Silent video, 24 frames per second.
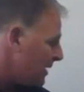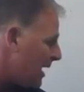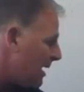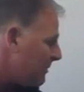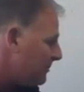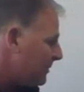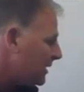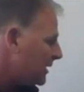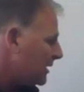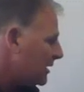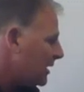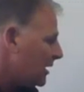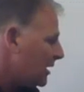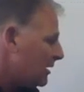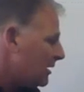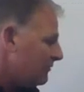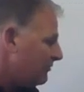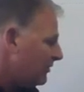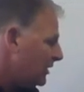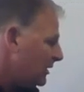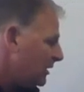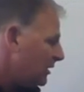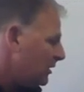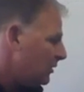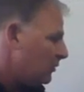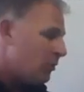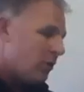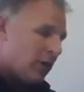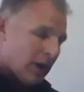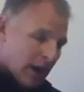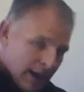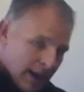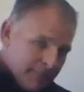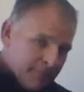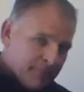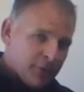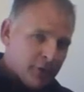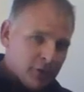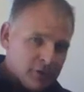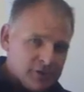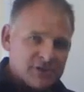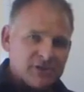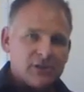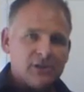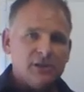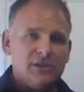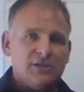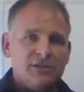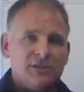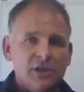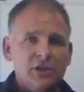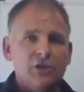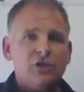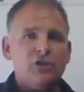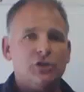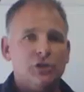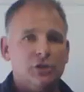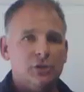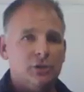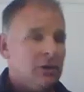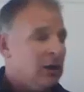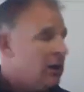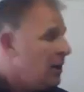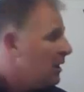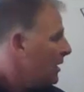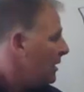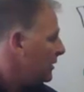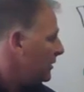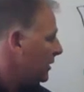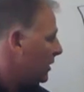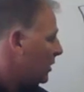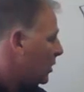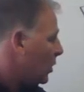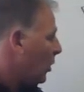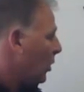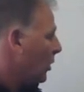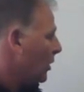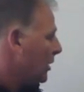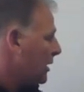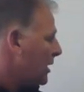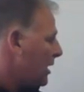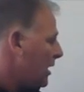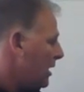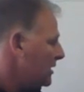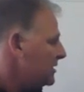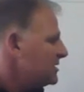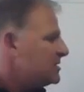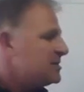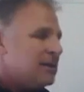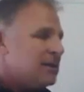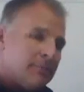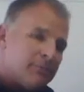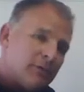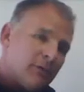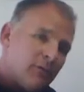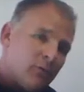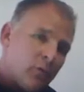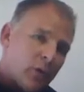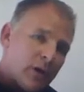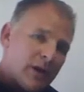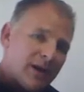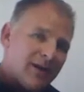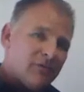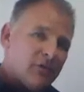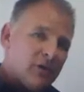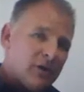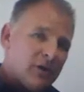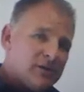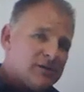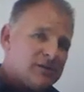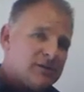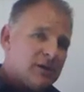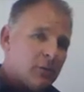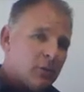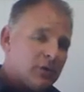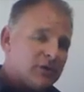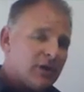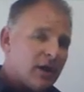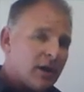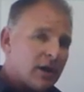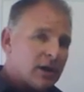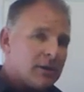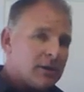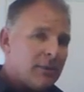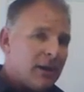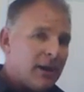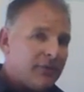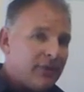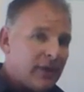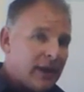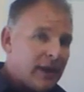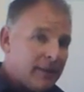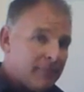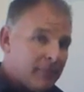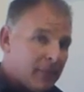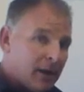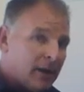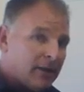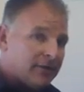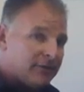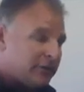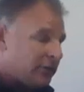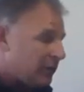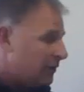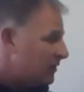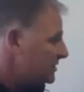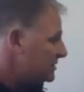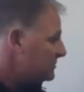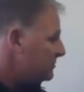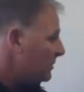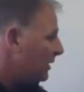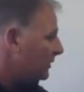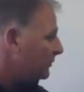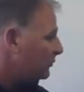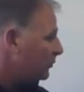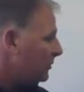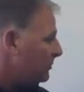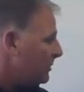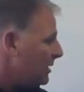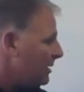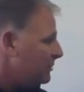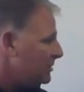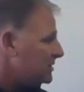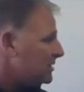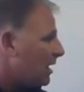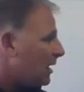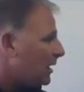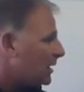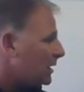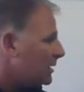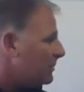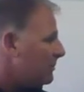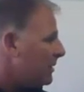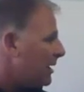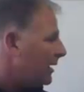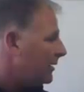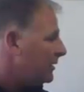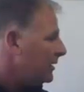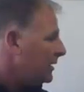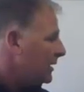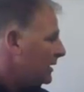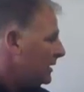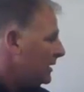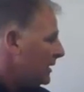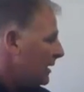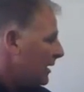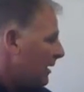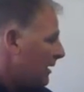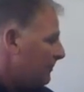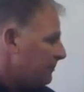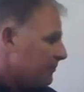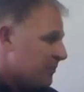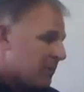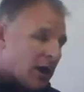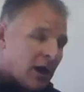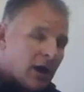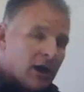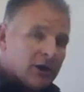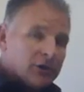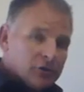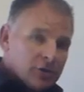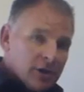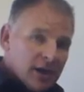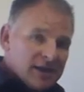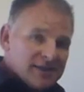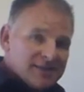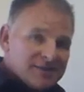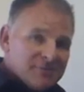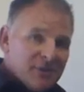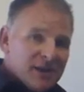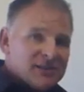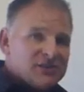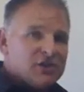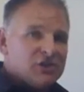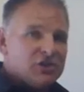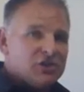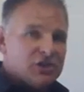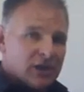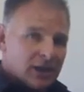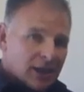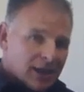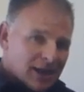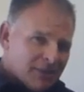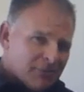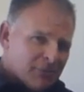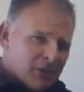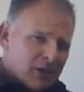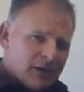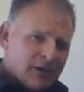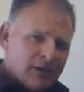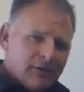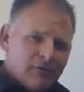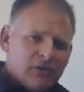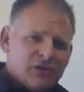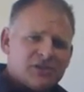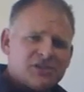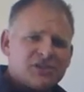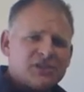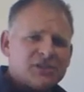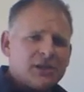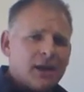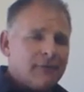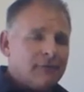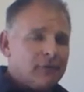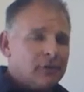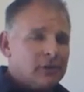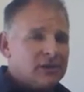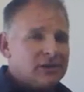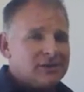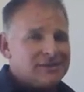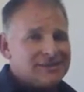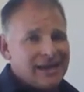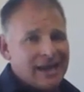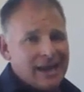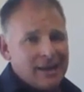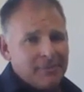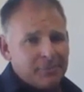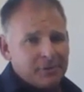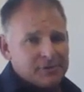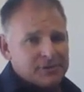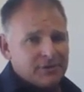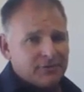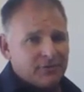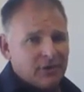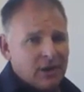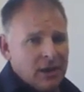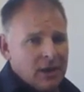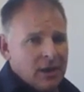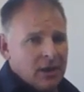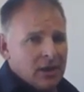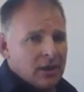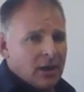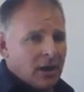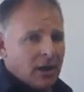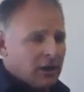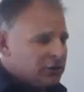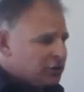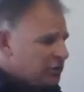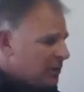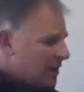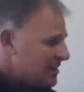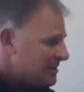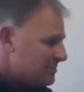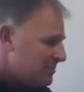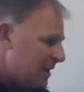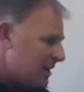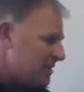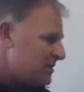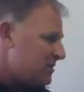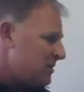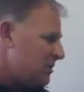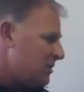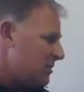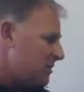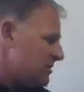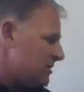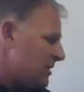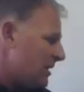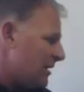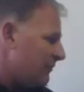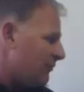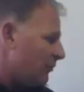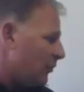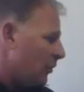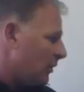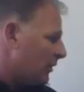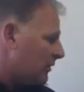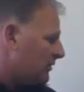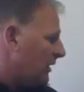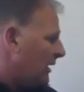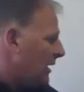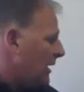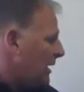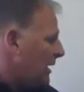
I'm going to cut a video where I personally teach you the core concept of whatever it is that we're talking about that month. So this month we may be talking about contrast messaging, and I'm going to give you several examples of contrast messages that have worked.